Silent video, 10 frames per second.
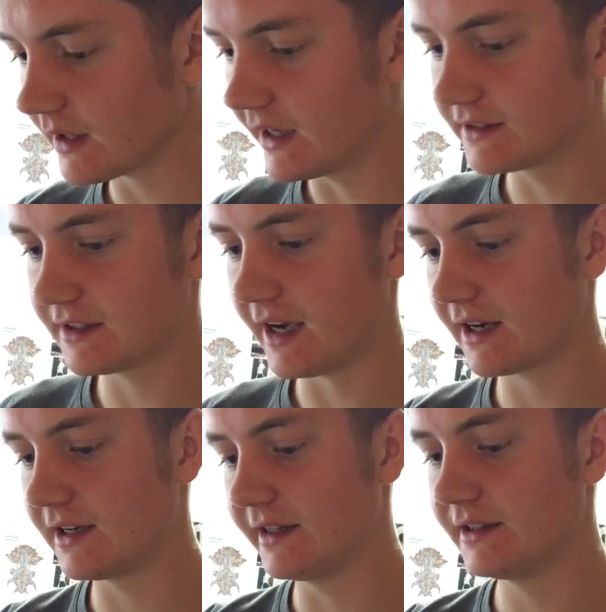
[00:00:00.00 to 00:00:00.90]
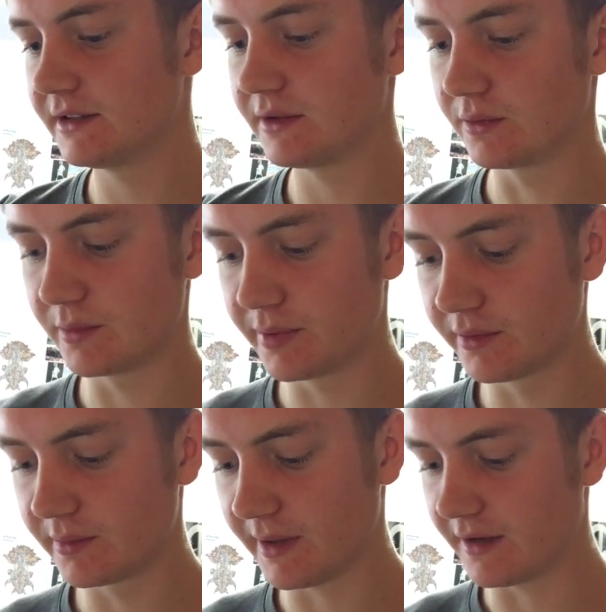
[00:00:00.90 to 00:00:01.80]
Exactly. You want to
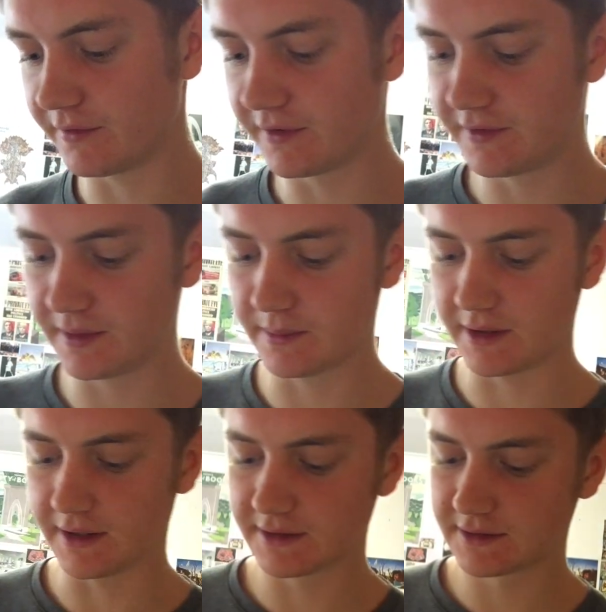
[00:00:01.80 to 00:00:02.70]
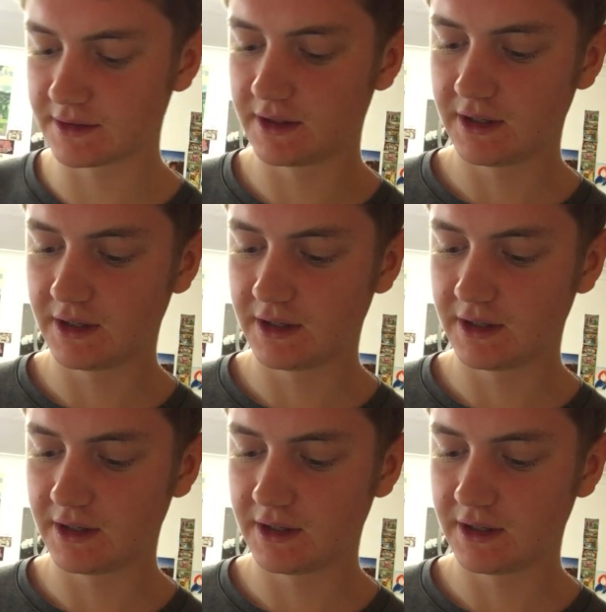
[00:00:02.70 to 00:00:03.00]
pull them out 15 minutes.